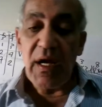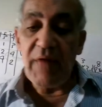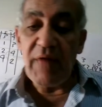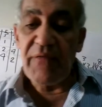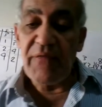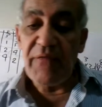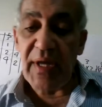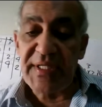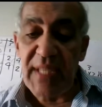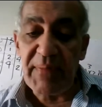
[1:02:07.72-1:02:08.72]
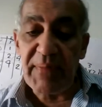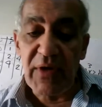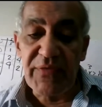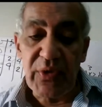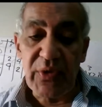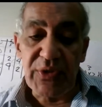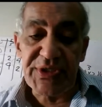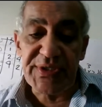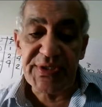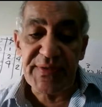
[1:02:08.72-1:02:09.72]
For example of
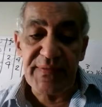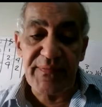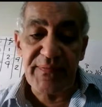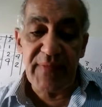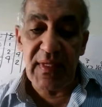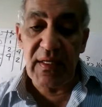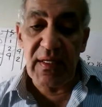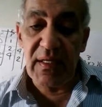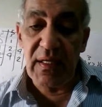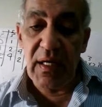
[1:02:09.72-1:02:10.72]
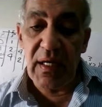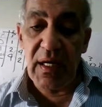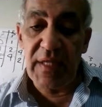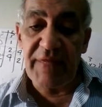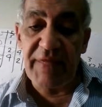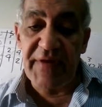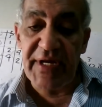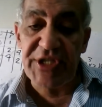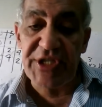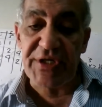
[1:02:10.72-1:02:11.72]
those, the
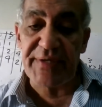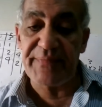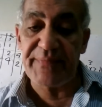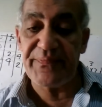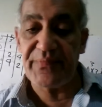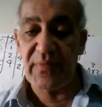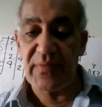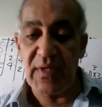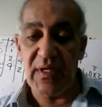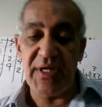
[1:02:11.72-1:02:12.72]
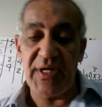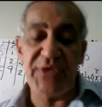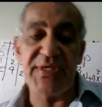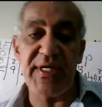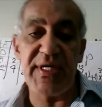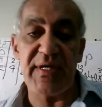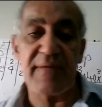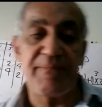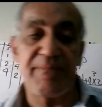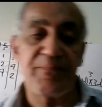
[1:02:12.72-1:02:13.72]
furniture, like you see here.
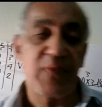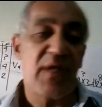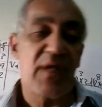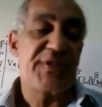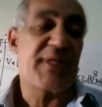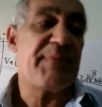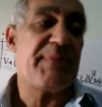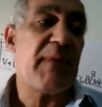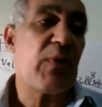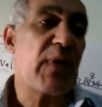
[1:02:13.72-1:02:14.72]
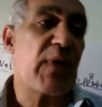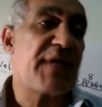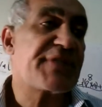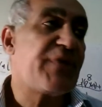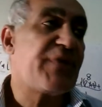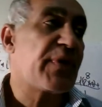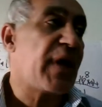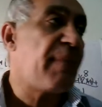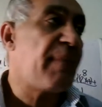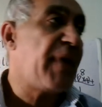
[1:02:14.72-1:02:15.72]
Some people will ask for
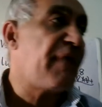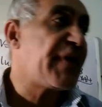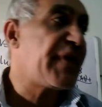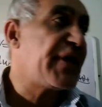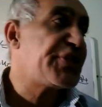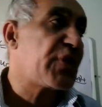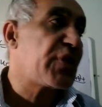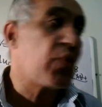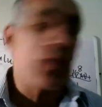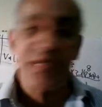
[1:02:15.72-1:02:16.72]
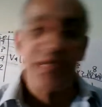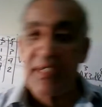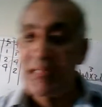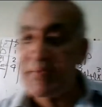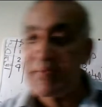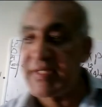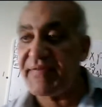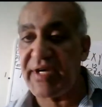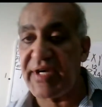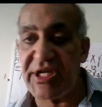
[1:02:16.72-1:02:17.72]
a furniture with some
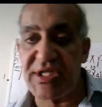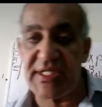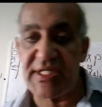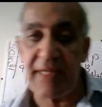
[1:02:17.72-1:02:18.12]
specifications.